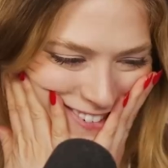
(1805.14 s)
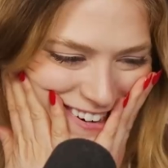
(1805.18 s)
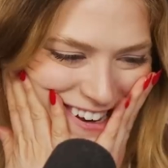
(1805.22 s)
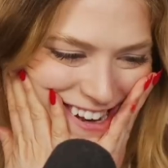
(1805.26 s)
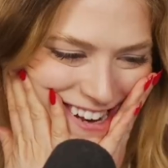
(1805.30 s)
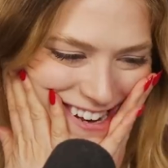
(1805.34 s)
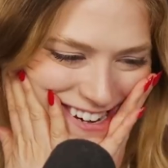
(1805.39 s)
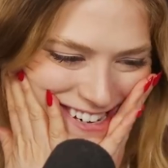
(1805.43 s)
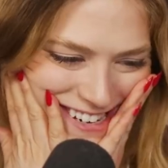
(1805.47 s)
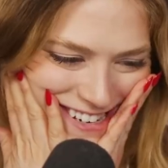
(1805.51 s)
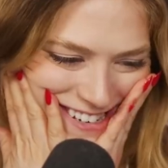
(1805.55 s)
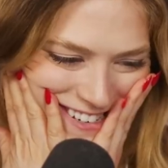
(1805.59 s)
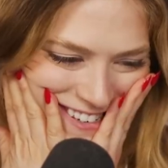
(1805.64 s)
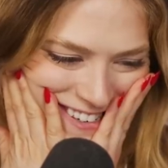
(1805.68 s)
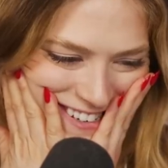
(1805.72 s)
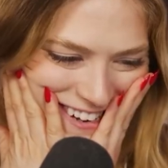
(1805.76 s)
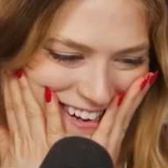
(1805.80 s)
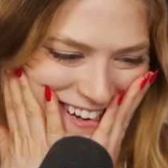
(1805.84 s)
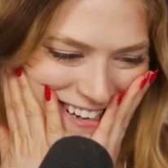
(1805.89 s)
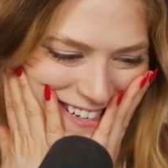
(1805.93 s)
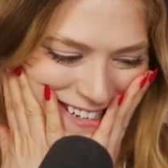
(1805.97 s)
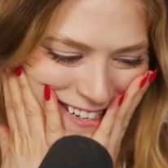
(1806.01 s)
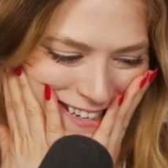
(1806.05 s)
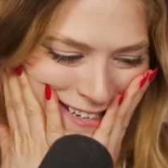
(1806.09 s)
we
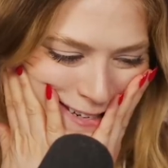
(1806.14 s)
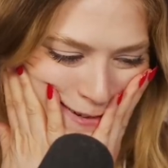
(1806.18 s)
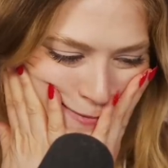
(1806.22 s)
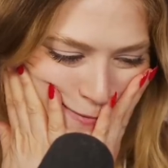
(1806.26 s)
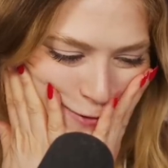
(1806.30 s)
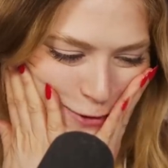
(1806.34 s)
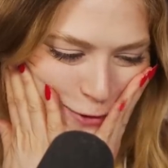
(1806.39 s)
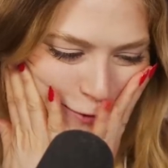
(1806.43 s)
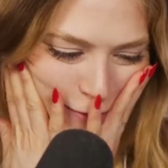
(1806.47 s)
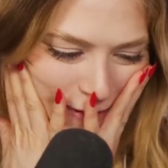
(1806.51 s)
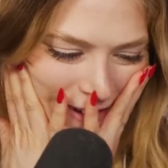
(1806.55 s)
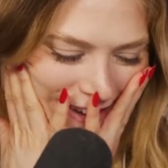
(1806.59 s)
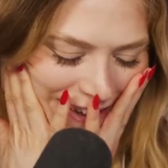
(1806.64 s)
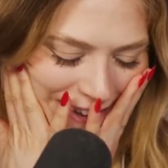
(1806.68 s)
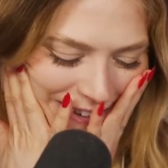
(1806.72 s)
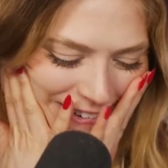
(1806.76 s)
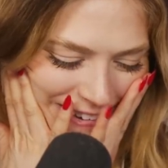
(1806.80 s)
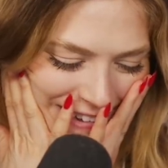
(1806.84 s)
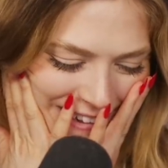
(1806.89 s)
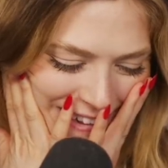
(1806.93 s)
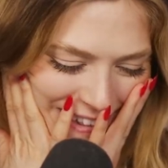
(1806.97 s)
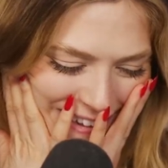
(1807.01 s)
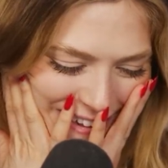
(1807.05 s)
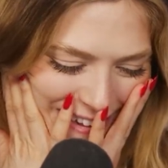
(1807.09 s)
decide to move
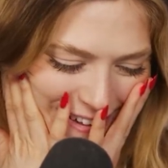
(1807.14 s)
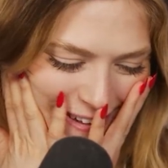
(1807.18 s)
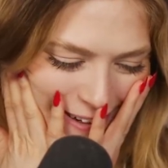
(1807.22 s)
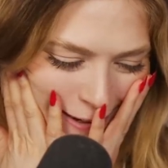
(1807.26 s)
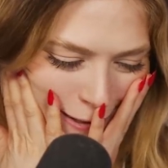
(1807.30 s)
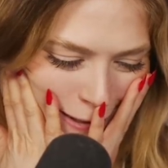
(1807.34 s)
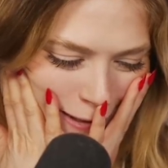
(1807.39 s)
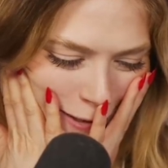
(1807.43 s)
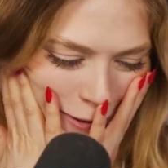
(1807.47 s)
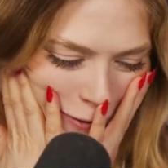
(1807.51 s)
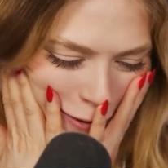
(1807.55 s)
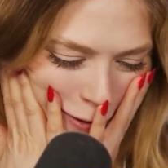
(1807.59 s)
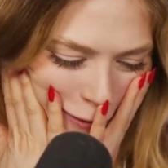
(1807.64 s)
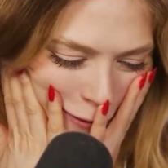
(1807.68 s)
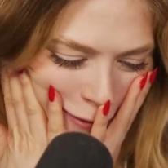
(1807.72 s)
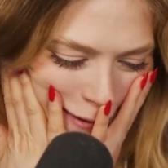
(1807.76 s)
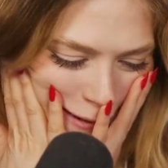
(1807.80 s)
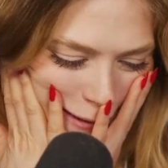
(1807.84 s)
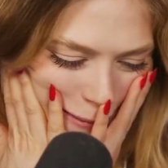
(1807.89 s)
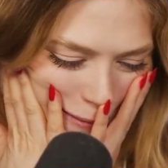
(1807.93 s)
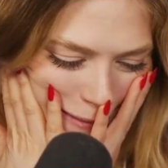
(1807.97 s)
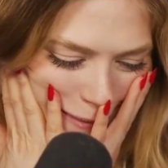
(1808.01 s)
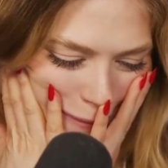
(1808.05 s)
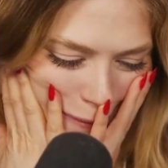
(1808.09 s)
out and let all of her
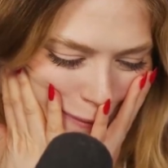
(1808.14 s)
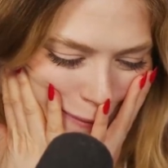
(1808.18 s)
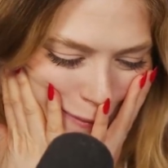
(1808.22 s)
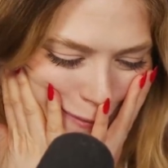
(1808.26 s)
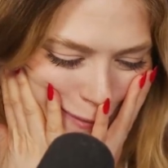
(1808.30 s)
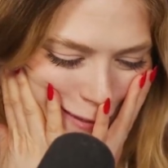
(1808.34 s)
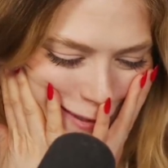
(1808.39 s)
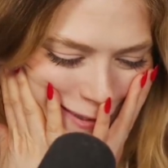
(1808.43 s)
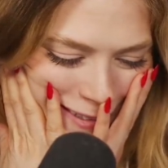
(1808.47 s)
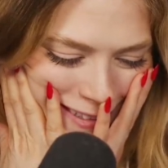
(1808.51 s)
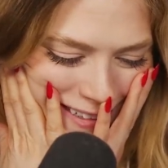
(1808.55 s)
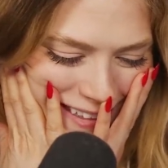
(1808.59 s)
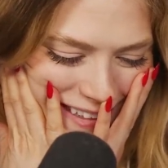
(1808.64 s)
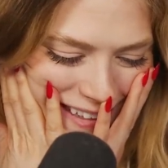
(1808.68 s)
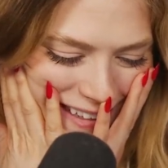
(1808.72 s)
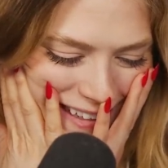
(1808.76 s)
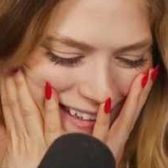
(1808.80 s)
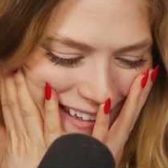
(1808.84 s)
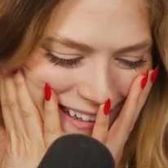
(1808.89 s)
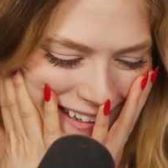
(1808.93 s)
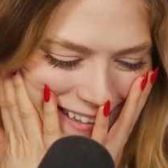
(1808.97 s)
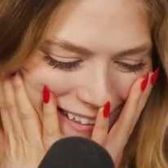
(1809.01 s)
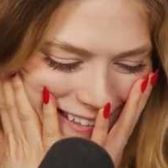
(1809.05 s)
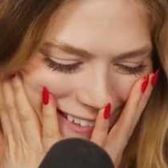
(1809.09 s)
family members
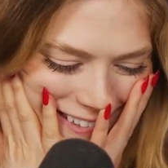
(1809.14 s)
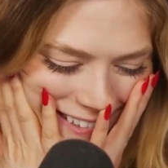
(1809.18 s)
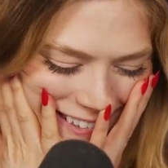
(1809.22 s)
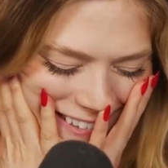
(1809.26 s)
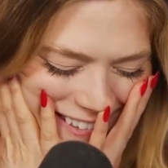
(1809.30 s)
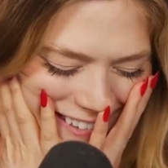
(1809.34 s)
die.